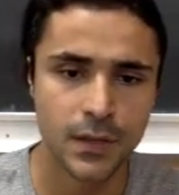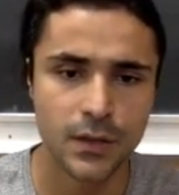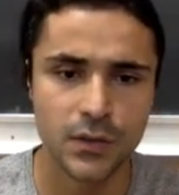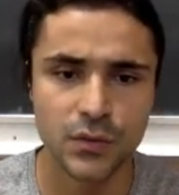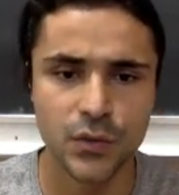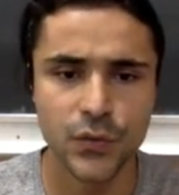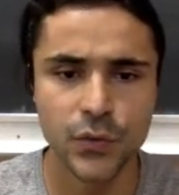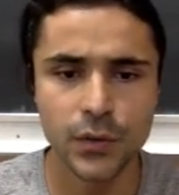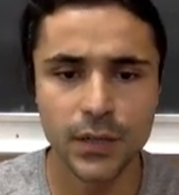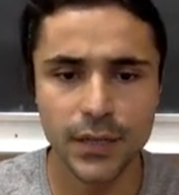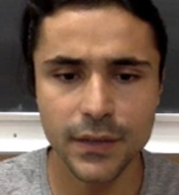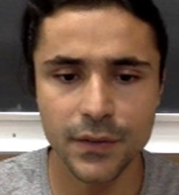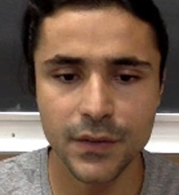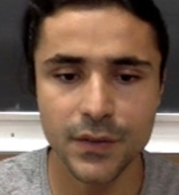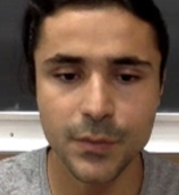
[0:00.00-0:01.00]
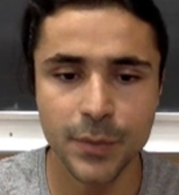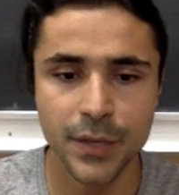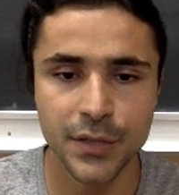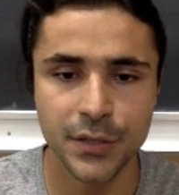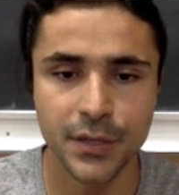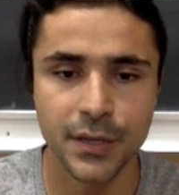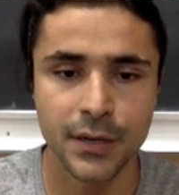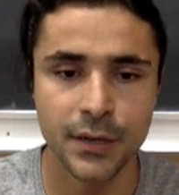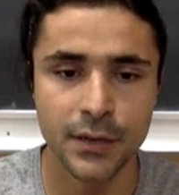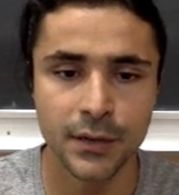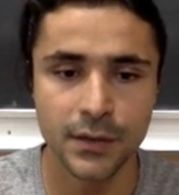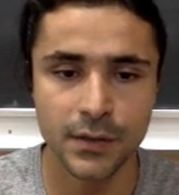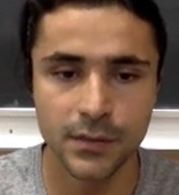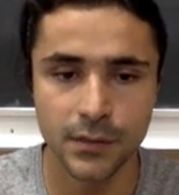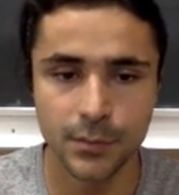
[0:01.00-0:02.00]
So if we look at this picture here,
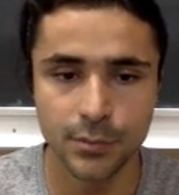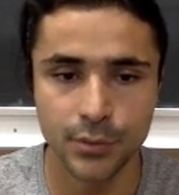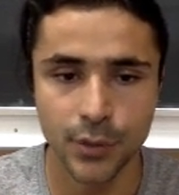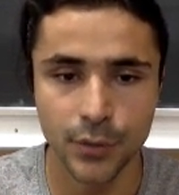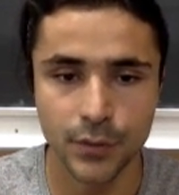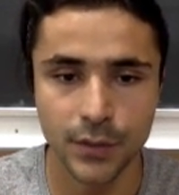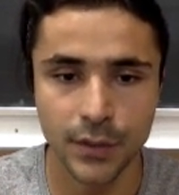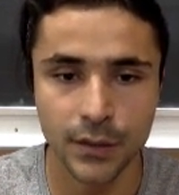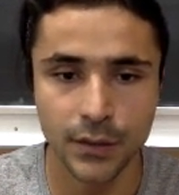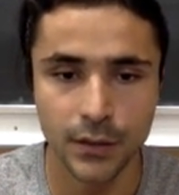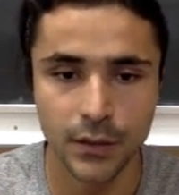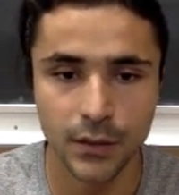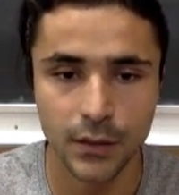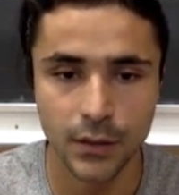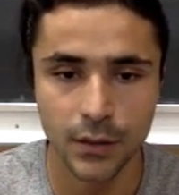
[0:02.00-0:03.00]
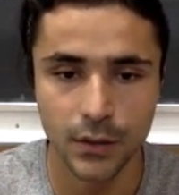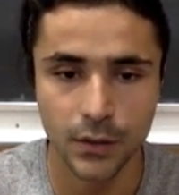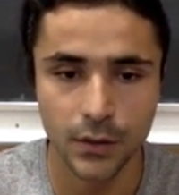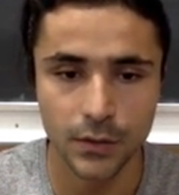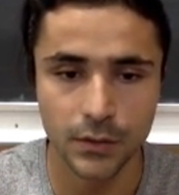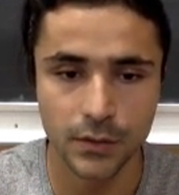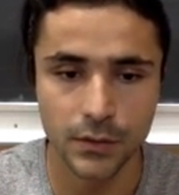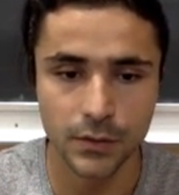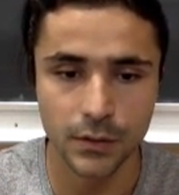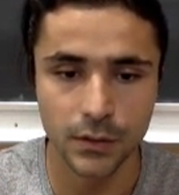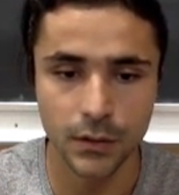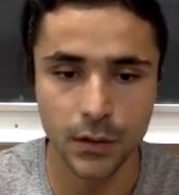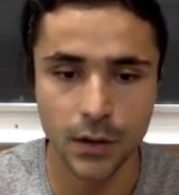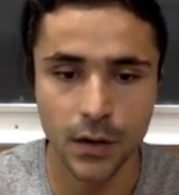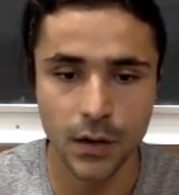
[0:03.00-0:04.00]
this is a protein. So this is a
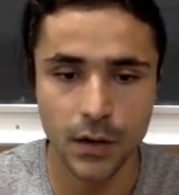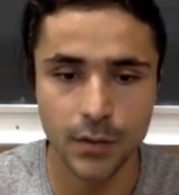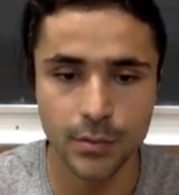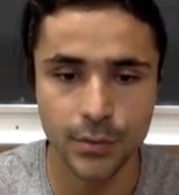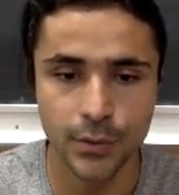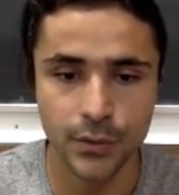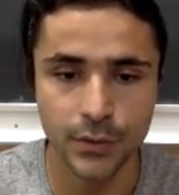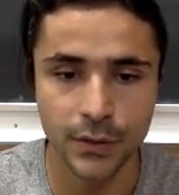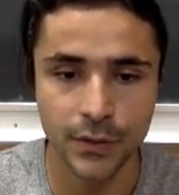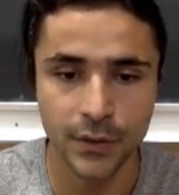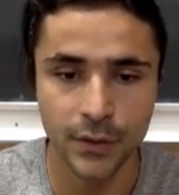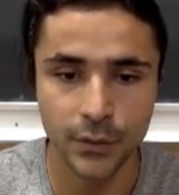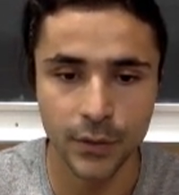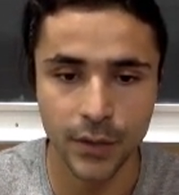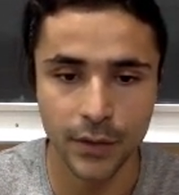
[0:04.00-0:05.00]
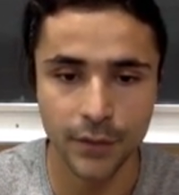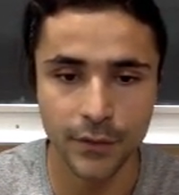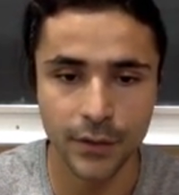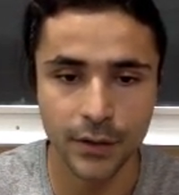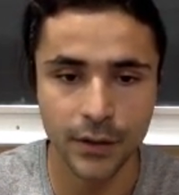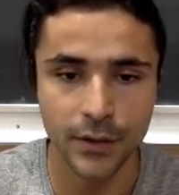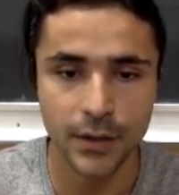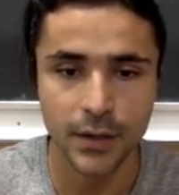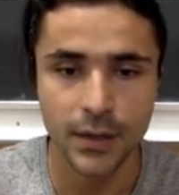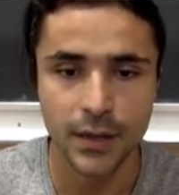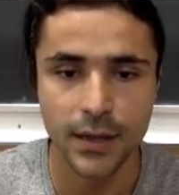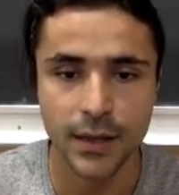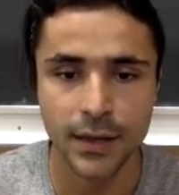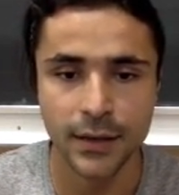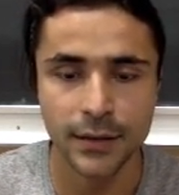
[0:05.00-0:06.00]
long protein that we have here.
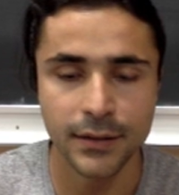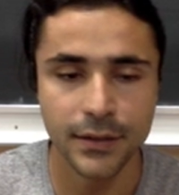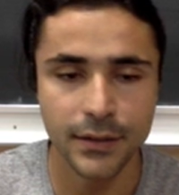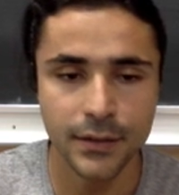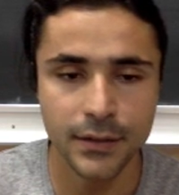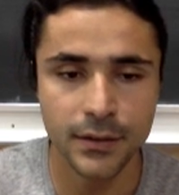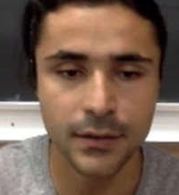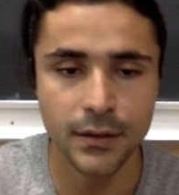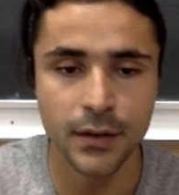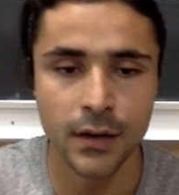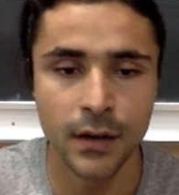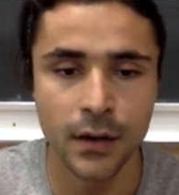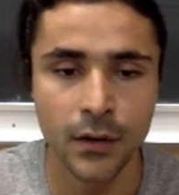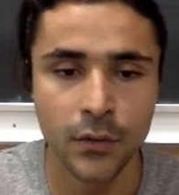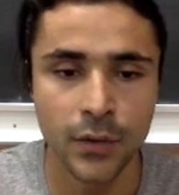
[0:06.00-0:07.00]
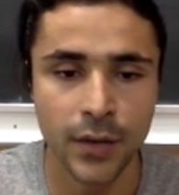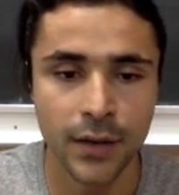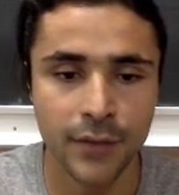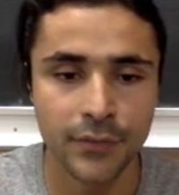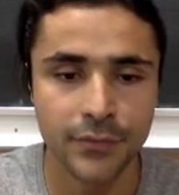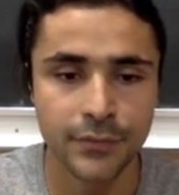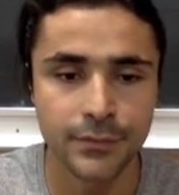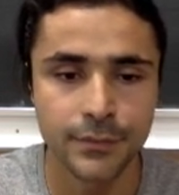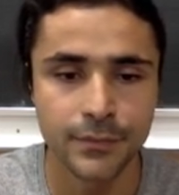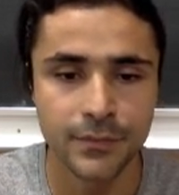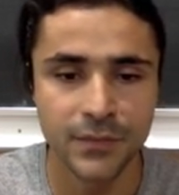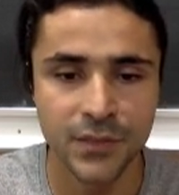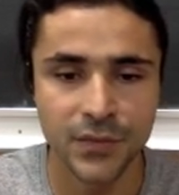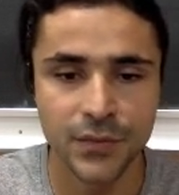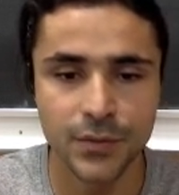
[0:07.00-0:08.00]
And here we have
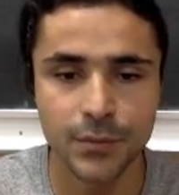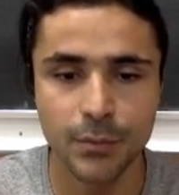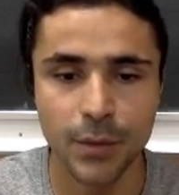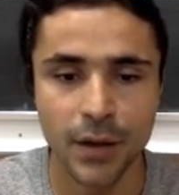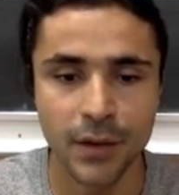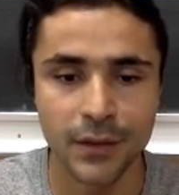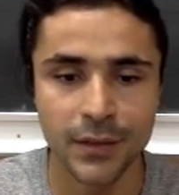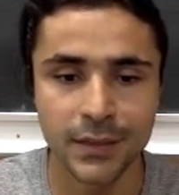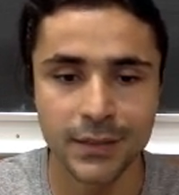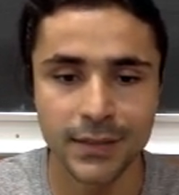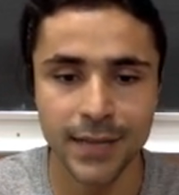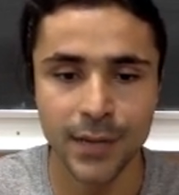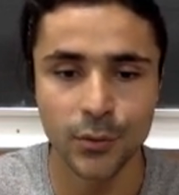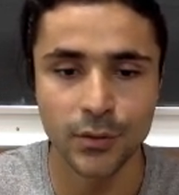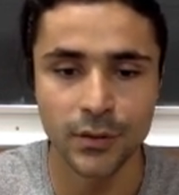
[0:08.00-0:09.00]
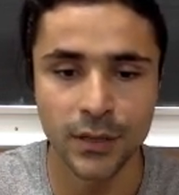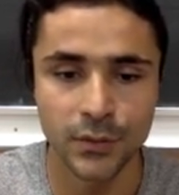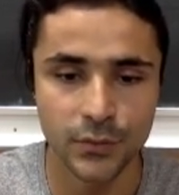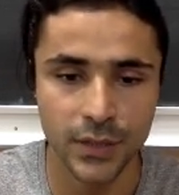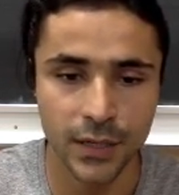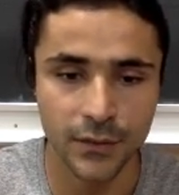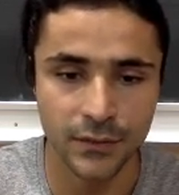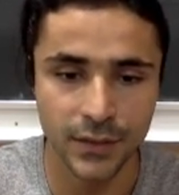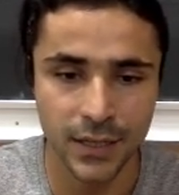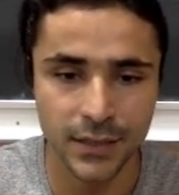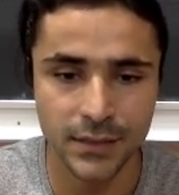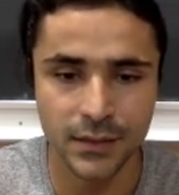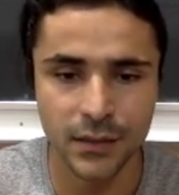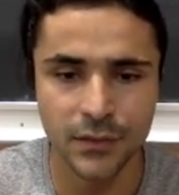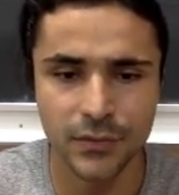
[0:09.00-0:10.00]
different bondings outlined. We have
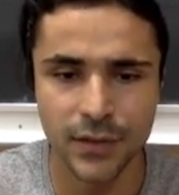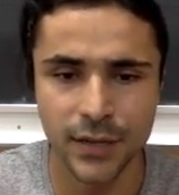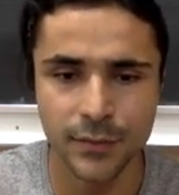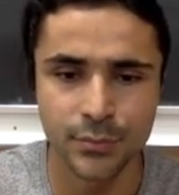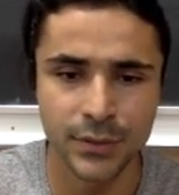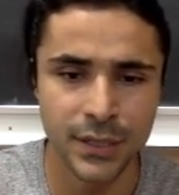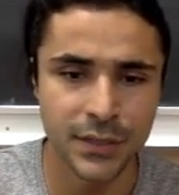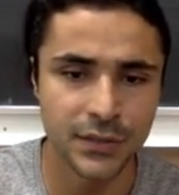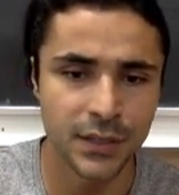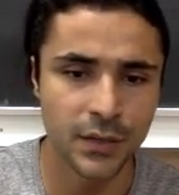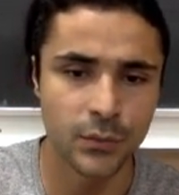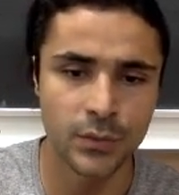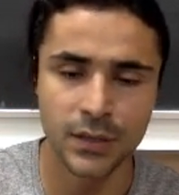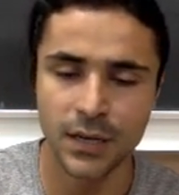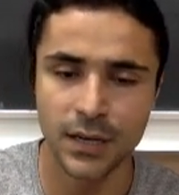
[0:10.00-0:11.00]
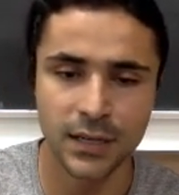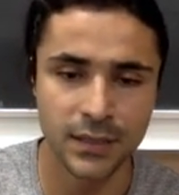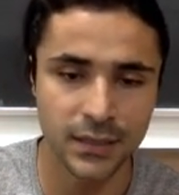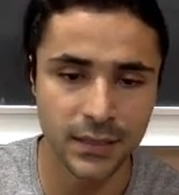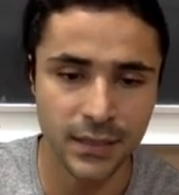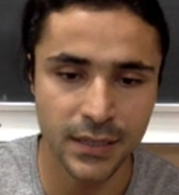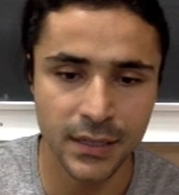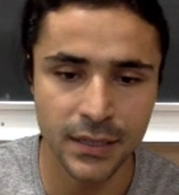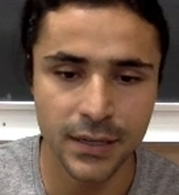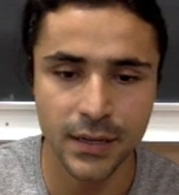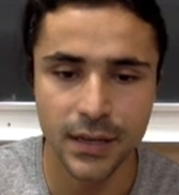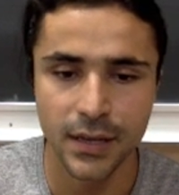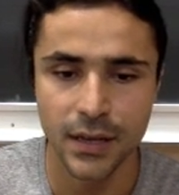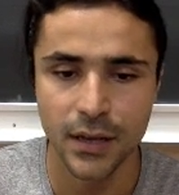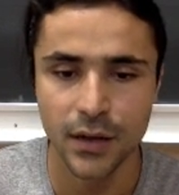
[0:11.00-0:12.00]
disulfide bridge that we're not going to need.
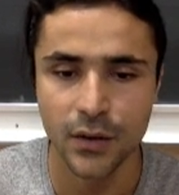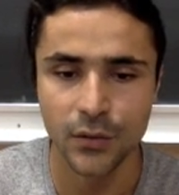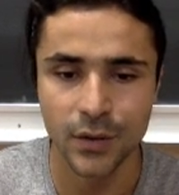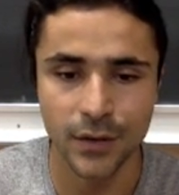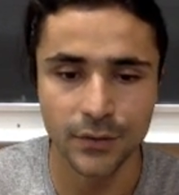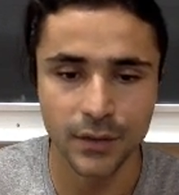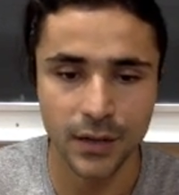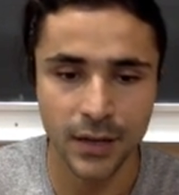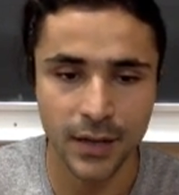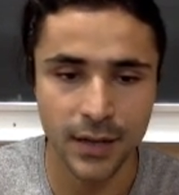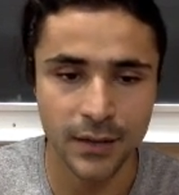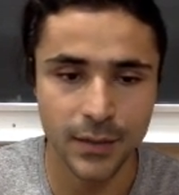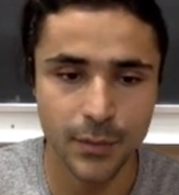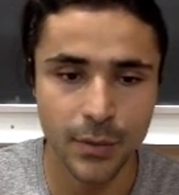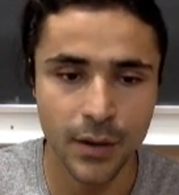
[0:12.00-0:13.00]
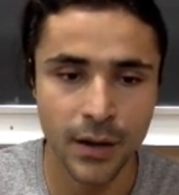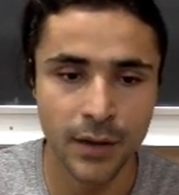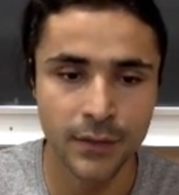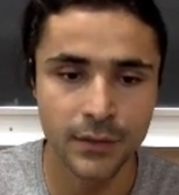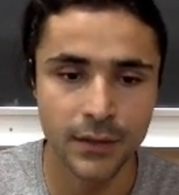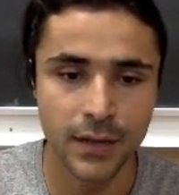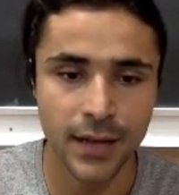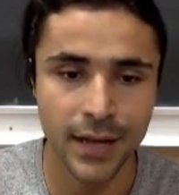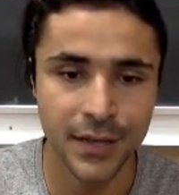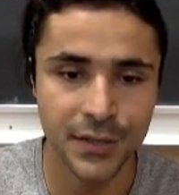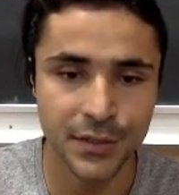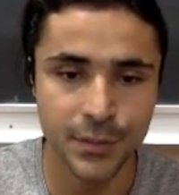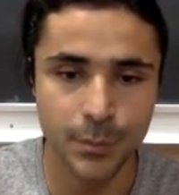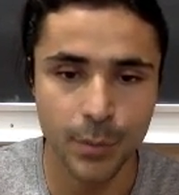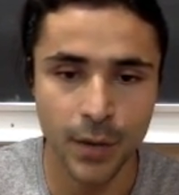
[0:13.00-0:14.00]
We have the ionic bond, the
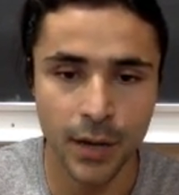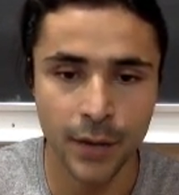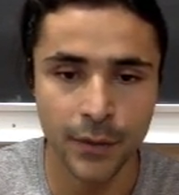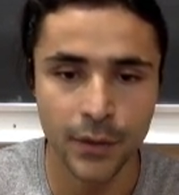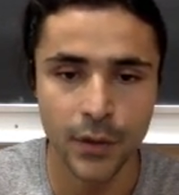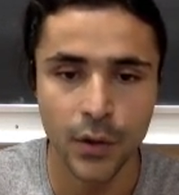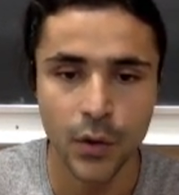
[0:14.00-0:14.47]
hydrogen bond.